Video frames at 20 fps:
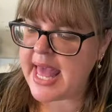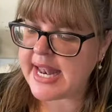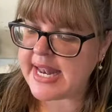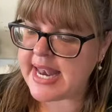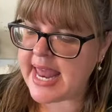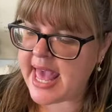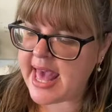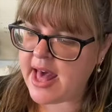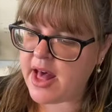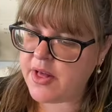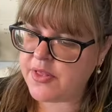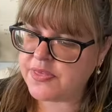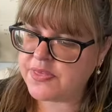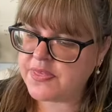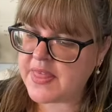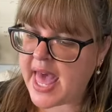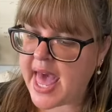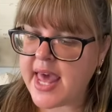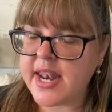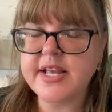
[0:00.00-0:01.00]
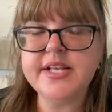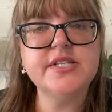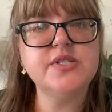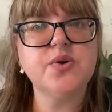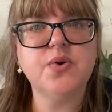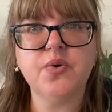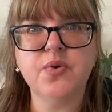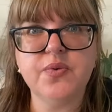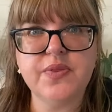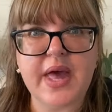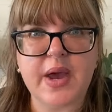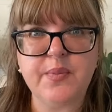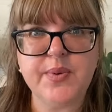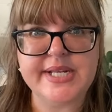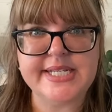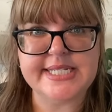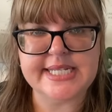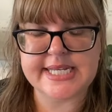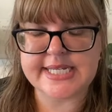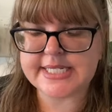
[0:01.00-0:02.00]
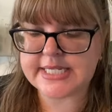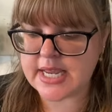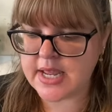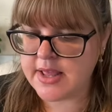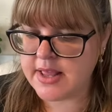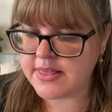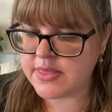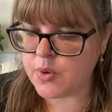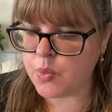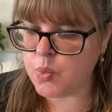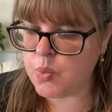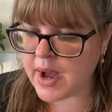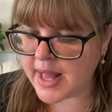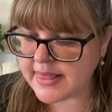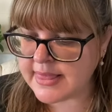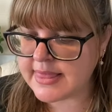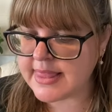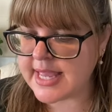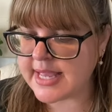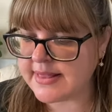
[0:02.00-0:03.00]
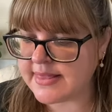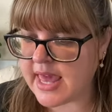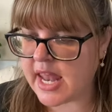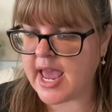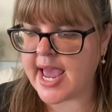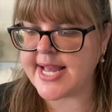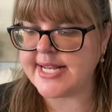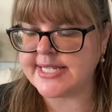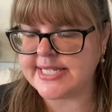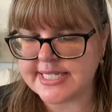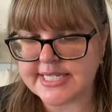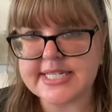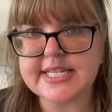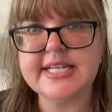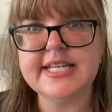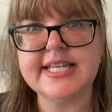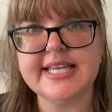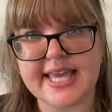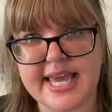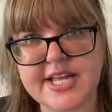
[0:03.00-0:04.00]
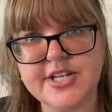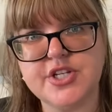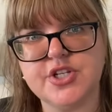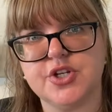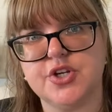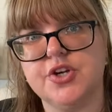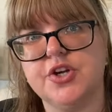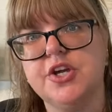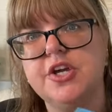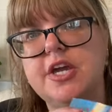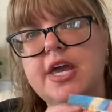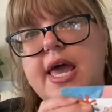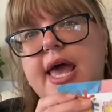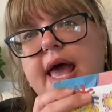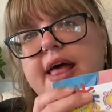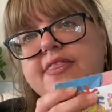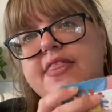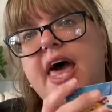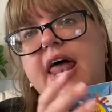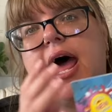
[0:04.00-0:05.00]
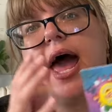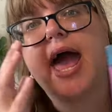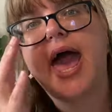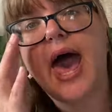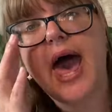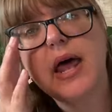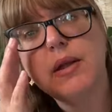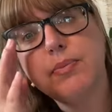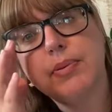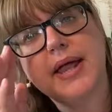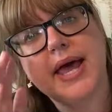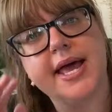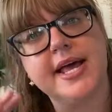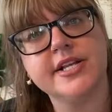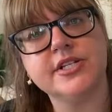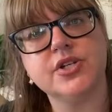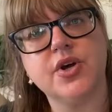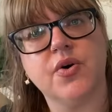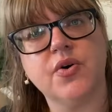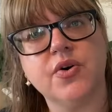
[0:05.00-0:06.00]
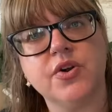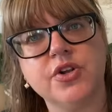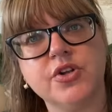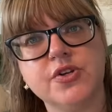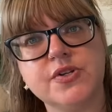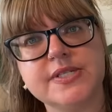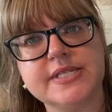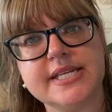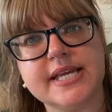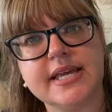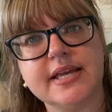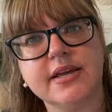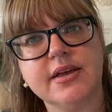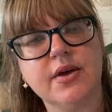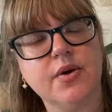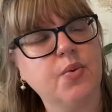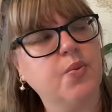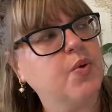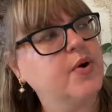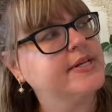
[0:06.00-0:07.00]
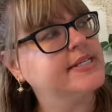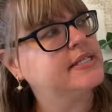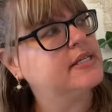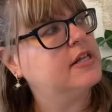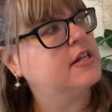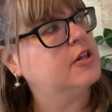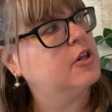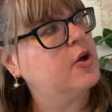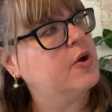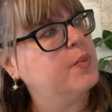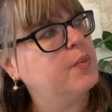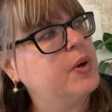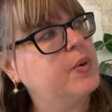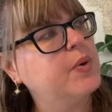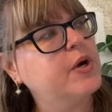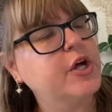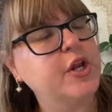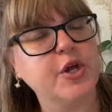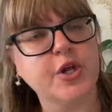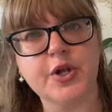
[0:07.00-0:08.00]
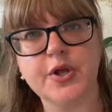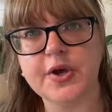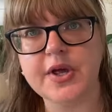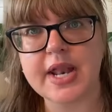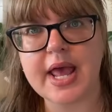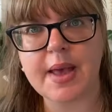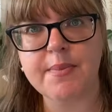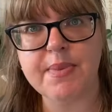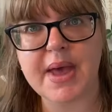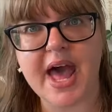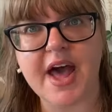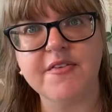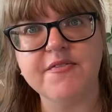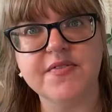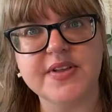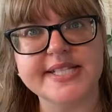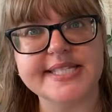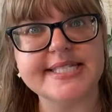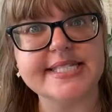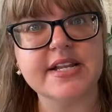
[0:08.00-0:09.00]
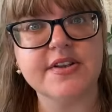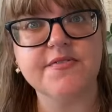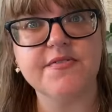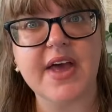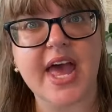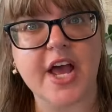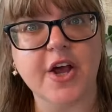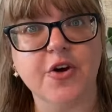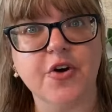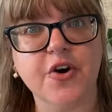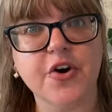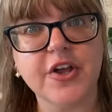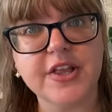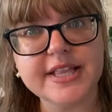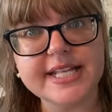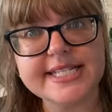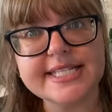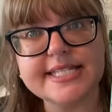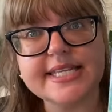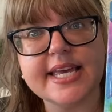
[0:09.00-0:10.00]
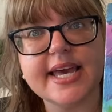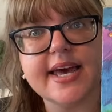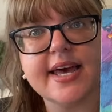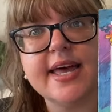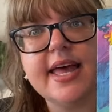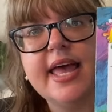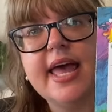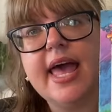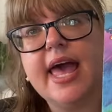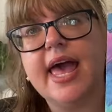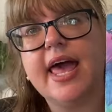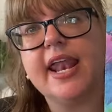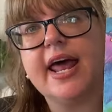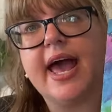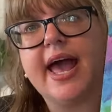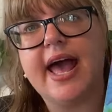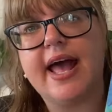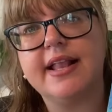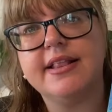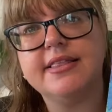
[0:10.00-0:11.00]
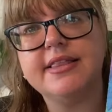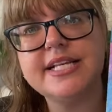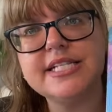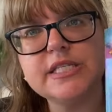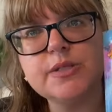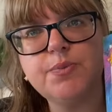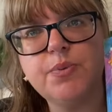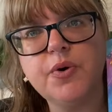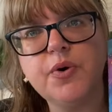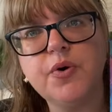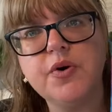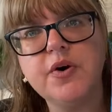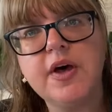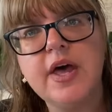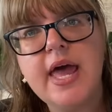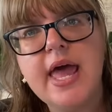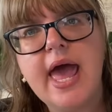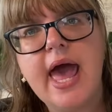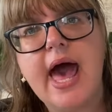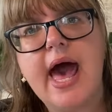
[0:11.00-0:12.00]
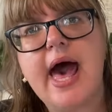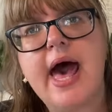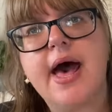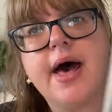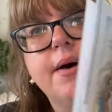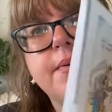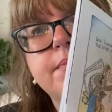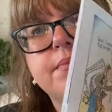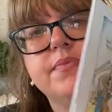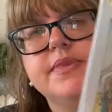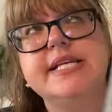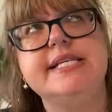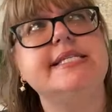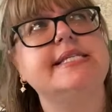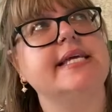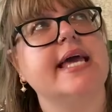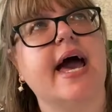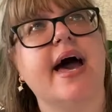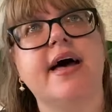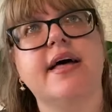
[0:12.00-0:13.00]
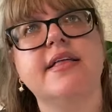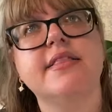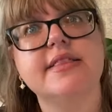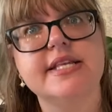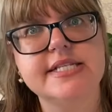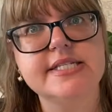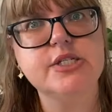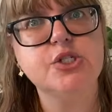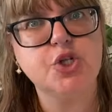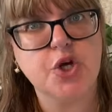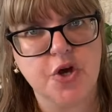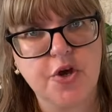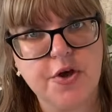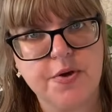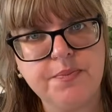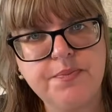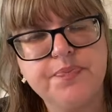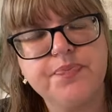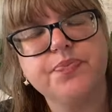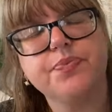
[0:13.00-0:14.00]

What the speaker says: Now, that is all that we did. The one thing that I didn't get to that I had planned on using was we were going to learn about Vincent van Gogh this year, and I had this book this term.